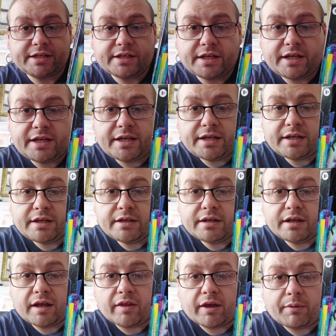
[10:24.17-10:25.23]
in there.
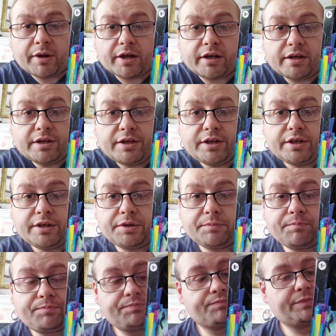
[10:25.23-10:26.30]
Oh, there we go.
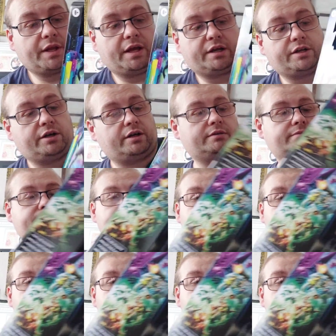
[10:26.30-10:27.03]
I got